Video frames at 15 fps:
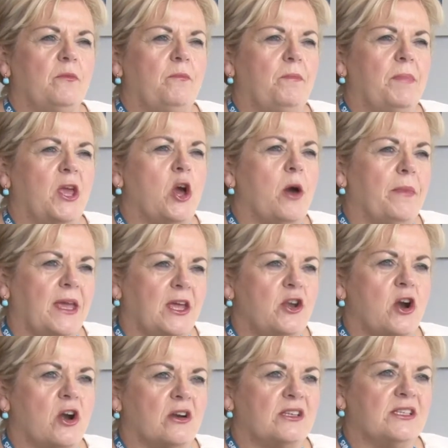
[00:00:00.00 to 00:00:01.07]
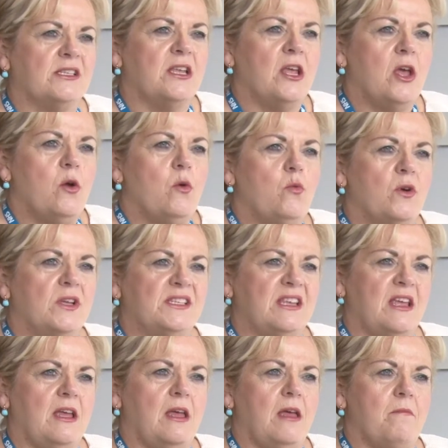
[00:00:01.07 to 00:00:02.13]
becoming a nurse was
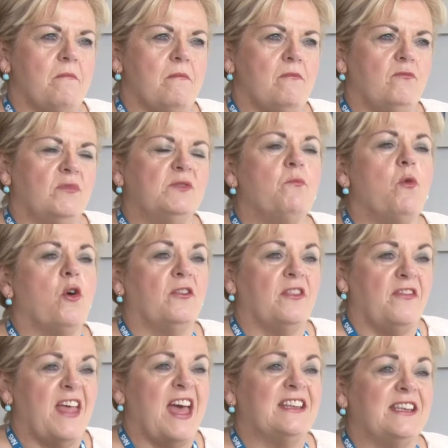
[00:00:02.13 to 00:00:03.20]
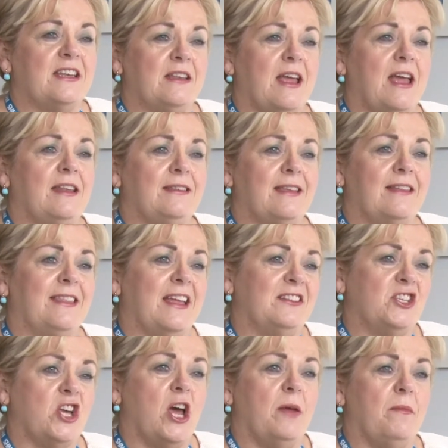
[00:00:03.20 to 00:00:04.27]
more than that, and at that
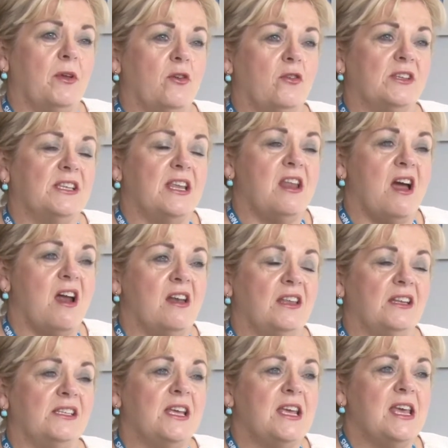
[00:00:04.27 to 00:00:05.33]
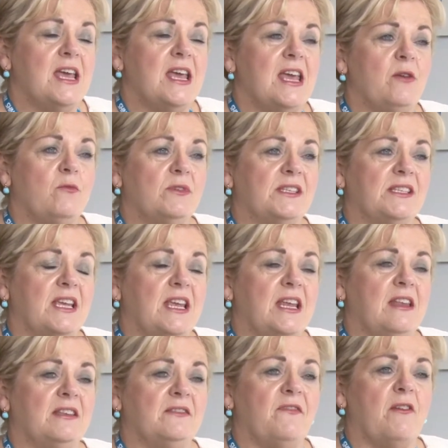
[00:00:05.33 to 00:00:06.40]
time, of course, in Ireland, it was seen
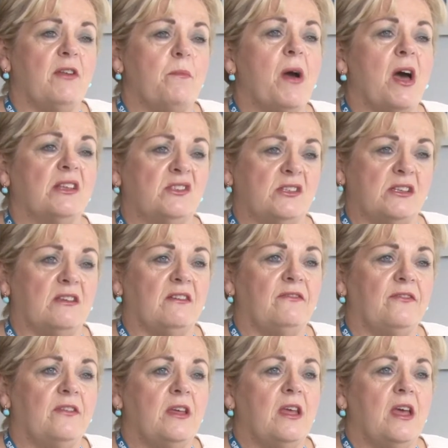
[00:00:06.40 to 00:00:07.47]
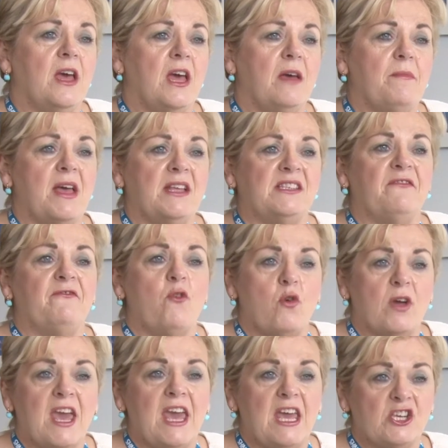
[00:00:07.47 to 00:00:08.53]
as very positive as a
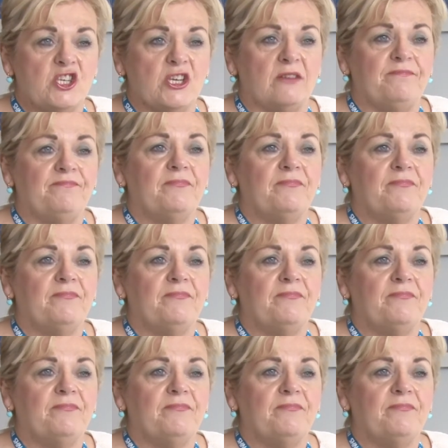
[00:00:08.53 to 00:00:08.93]
vocation,